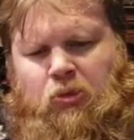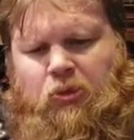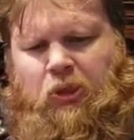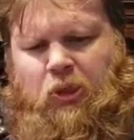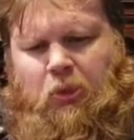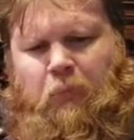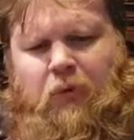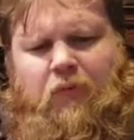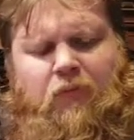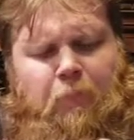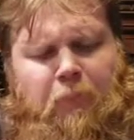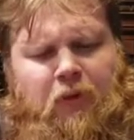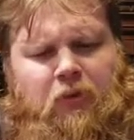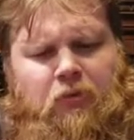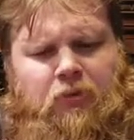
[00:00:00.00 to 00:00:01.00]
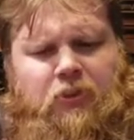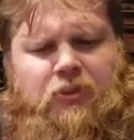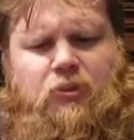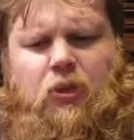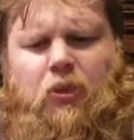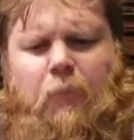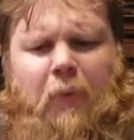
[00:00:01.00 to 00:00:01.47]
little bit of a
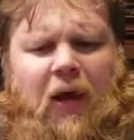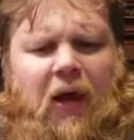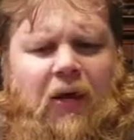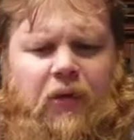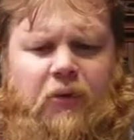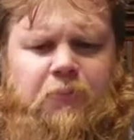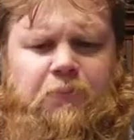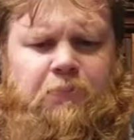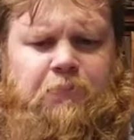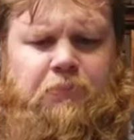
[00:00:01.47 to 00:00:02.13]
bitterness on the back.